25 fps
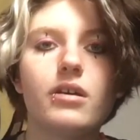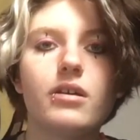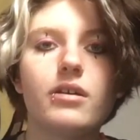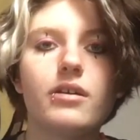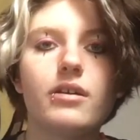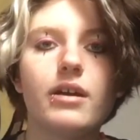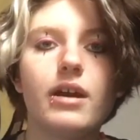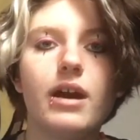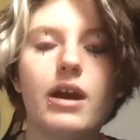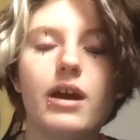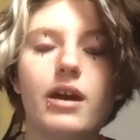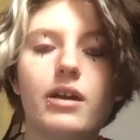
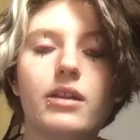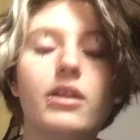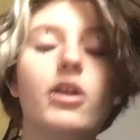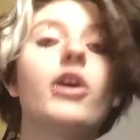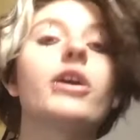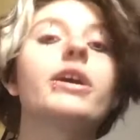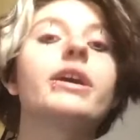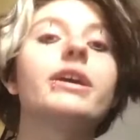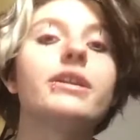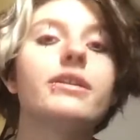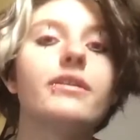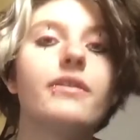
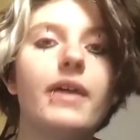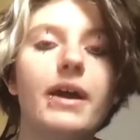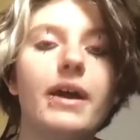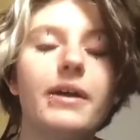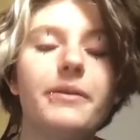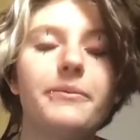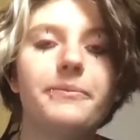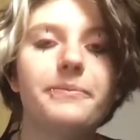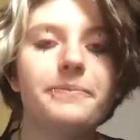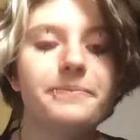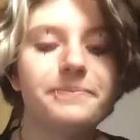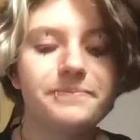Log into that.
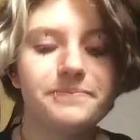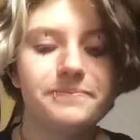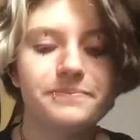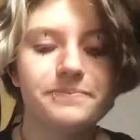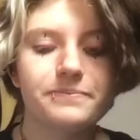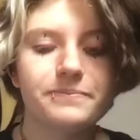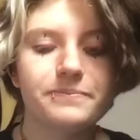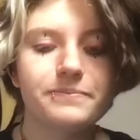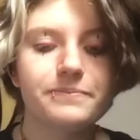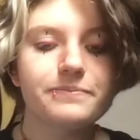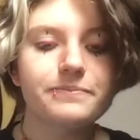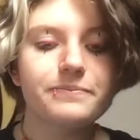
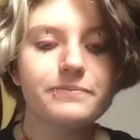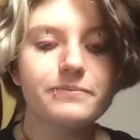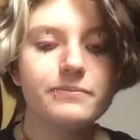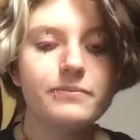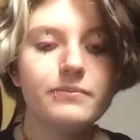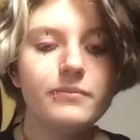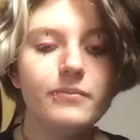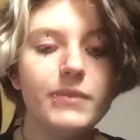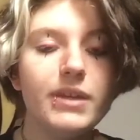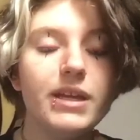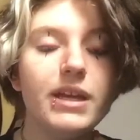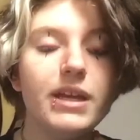
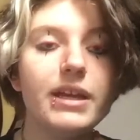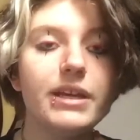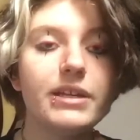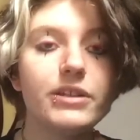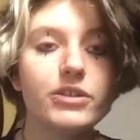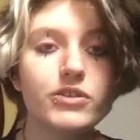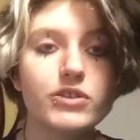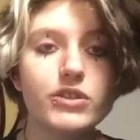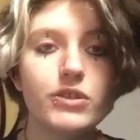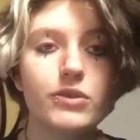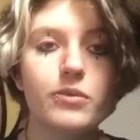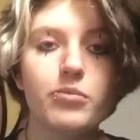In your
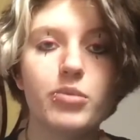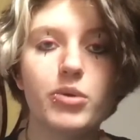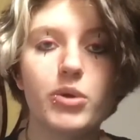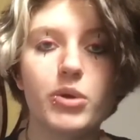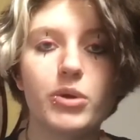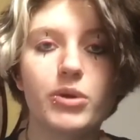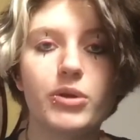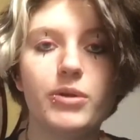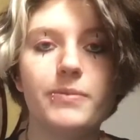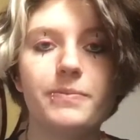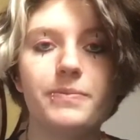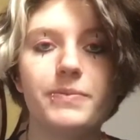student
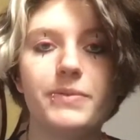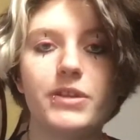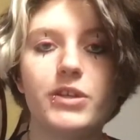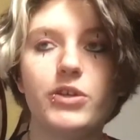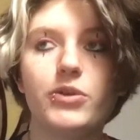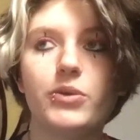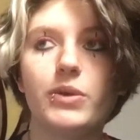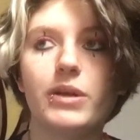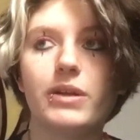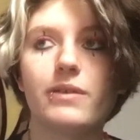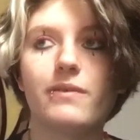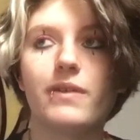portal, you
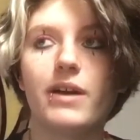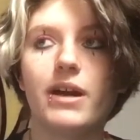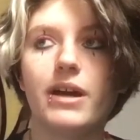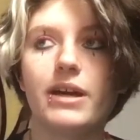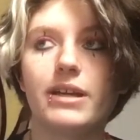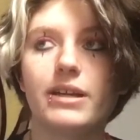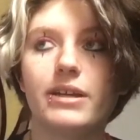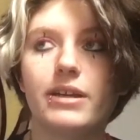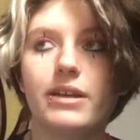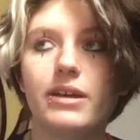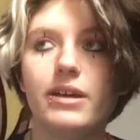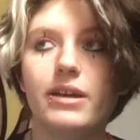can
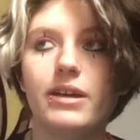find,